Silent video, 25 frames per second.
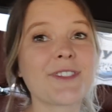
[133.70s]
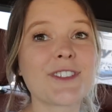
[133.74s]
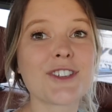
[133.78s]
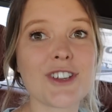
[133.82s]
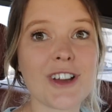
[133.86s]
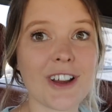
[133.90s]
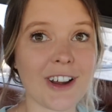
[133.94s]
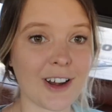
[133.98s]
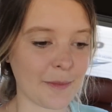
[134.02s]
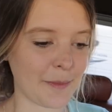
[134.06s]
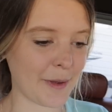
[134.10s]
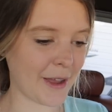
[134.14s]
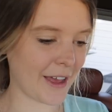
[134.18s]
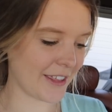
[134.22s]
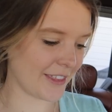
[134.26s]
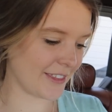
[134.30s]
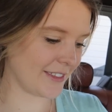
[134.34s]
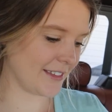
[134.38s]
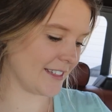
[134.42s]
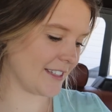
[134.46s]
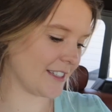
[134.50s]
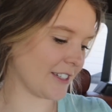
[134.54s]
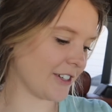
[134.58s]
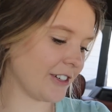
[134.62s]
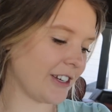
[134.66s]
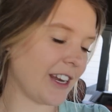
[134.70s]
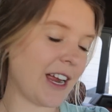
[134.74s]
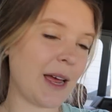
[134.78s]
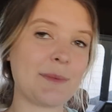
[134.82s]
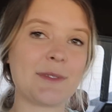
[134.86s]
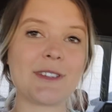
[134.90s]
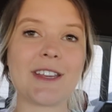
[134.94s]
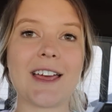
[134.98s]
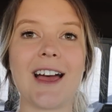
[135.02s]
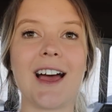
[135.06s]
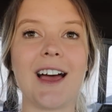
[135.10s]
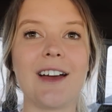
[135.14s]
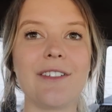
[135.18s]
Trucker Path, it's a good app
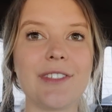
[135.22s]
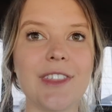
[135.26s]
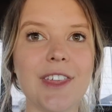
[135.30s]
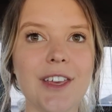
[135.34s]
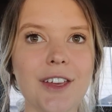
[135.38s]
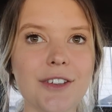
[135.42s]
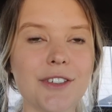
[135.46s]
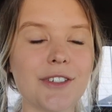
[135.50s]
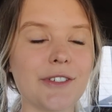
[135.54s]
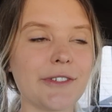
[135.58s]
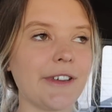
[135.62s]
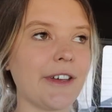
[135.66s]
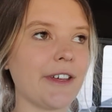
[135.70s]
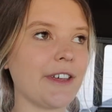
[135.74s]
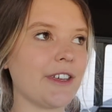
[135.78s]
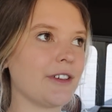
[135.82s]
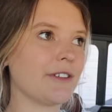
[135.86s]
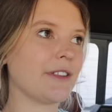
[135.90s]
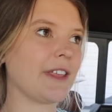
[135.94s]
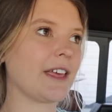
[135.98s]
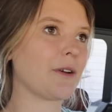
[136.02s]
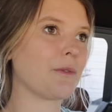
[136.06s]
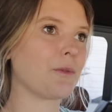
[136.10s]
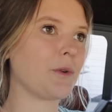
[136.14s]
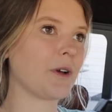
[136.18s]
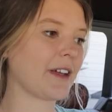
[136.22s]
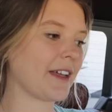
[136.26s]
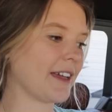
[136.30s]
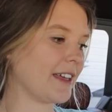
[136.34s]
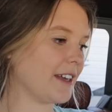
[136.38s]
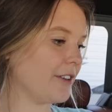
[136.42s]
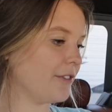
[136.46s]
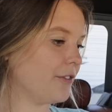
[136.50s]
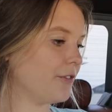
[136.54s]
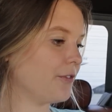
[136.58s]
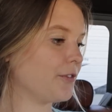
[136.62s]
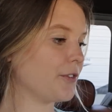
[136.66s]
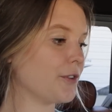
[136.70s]
to have. They also tell you like what
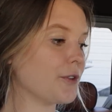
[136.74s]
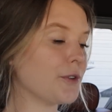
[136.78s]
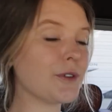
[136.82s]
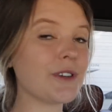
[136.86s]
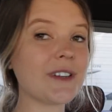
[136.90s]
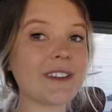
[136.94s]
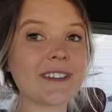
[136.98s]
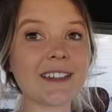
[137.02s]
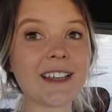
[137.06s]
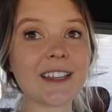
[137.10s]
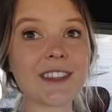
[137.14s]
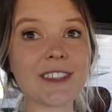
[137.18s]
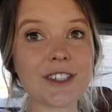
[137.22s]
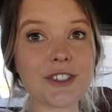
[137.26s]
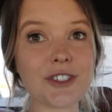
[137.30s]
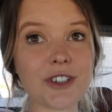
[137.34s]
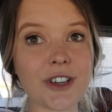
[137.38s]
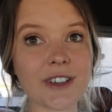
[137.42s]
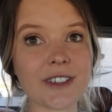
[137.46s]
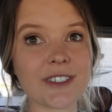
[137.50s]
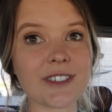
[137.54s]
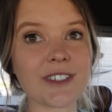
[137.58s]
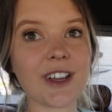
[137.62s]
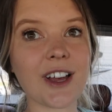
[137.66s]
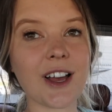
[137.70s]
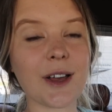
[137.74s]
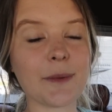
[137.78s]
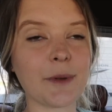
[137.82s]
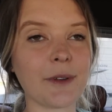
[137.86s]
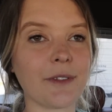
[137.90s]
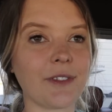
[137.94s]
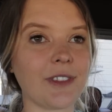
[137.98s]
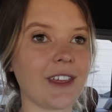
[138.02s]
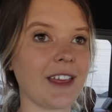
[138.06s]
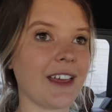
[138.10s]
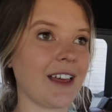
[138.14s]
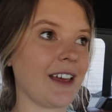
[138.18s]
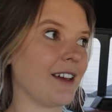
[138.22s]
kind of food is at the truck stop,
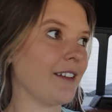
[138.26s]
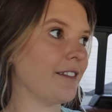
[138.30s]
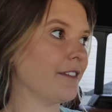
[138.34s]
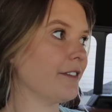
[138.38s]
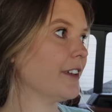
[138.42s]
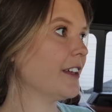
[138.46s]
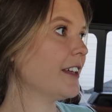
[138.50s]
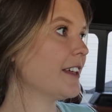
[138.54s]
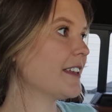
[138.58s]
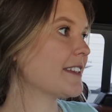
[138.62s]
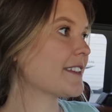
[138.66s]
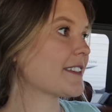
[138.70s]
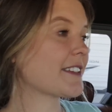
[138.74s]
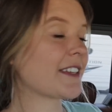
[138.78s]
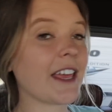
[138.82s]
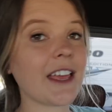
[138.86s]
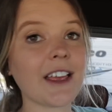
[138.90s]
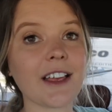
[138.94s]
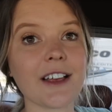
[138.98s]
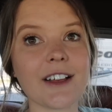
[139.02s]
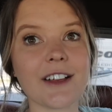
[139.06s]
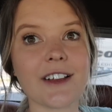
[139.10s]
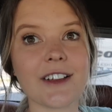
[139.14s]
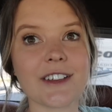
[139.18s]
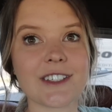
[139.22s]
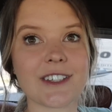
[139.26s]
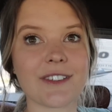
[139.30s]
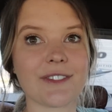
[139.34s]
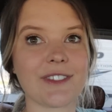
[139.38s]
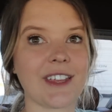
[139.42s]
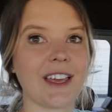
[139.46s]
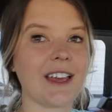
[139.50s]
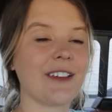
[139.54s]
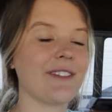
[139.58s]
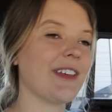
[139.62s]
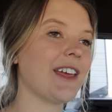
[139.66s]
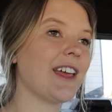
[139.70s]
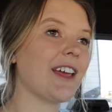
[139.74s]
if they have scales, if
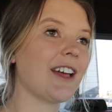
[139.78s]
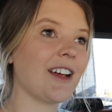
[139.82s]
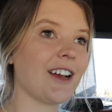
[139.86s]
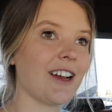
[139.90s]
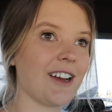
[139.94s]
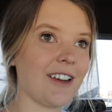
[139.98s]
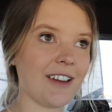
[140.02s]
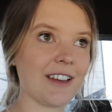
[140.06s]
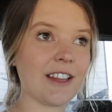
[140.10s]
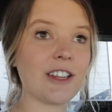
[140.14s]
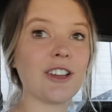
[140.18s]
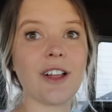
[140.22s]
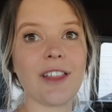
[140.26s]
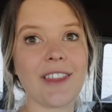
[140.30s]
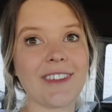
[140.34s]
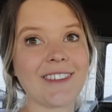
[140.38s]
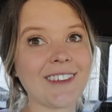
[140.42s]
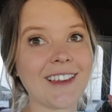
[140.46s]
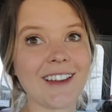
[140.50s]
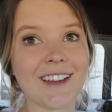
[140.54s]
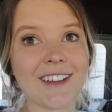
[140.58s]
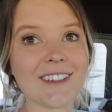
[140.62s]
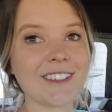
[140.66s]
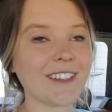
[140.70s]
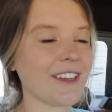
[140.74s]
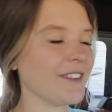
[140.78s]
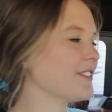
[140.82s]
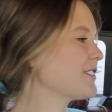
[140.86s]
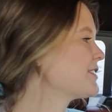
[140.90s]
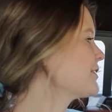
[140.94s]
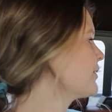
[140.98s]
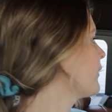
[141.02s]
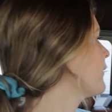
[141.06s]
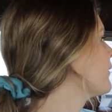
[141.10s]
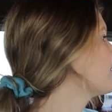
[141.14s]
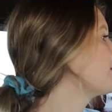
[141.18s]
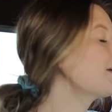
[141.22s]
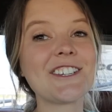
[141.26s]
they have air, and all this kind of stuff.
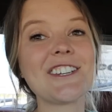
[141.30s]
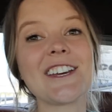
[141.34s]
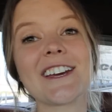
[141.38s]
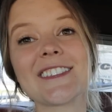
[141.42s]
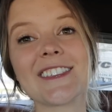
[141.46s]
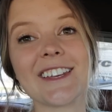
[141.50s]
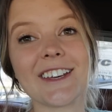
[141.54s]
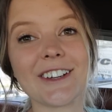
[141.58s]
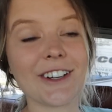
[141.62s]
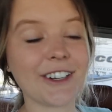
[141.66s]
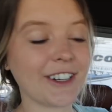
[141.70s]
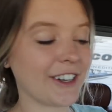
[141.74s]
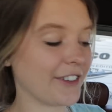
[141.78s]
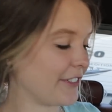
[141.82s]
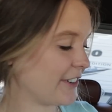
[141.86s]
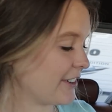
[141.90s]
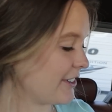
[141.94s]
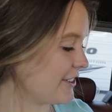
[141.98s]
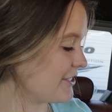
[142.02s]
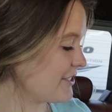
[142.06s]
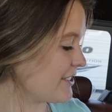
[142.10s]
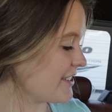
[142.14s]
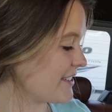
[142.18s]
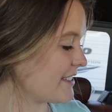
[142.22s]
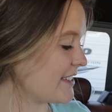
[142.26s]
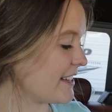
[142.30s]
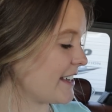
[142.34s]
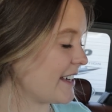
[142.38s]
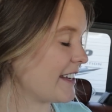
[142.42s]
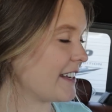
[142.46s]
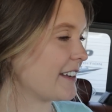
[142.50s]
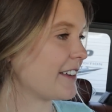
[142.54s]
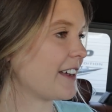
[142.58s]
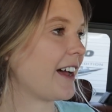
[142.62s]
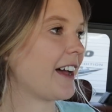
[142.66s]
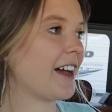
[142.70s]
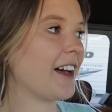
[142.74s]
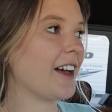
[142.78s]
So check that out if you're
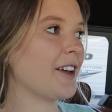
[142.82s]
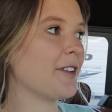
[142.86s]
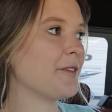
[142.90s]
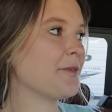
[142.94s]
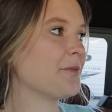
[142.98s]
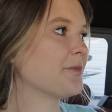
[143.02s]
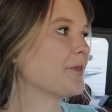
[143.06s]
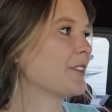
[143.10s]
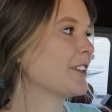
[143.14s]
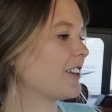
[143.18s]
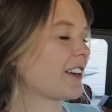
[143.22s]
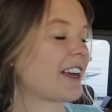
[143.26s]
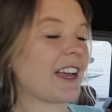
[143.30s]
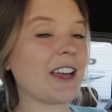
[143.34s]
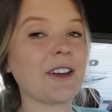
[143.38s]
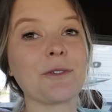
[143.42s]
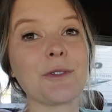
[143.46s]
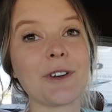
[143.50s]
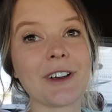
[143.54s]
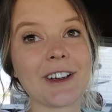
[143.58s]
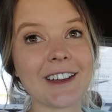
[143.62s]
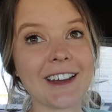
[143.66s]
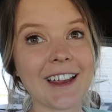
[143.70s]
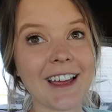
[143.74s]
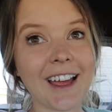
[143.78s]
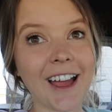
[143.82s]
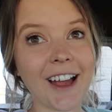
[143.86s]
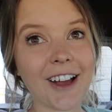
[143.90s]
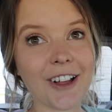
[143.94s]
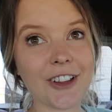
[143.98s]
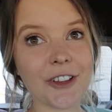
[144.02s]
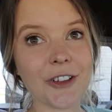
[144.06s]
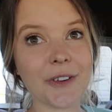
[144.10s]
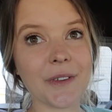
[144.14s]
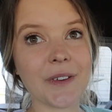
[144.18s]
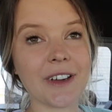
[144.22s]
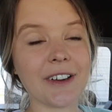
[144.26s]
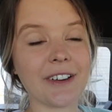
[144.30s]
interested. Okay, we're gonna get
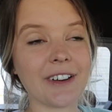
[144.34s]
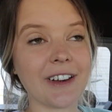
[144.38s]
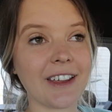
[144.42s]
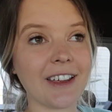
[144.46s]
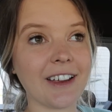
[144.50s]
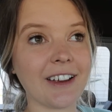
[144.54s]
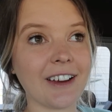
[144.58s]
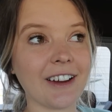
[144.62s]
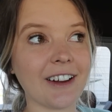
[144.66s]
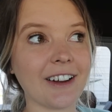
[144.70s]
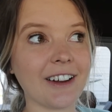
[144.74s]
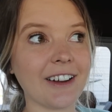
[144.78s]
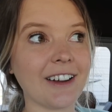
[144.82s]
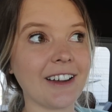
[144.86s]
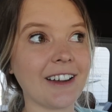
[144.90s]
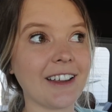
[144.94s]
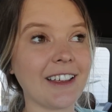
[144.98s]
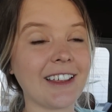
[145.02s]
Chloe out of here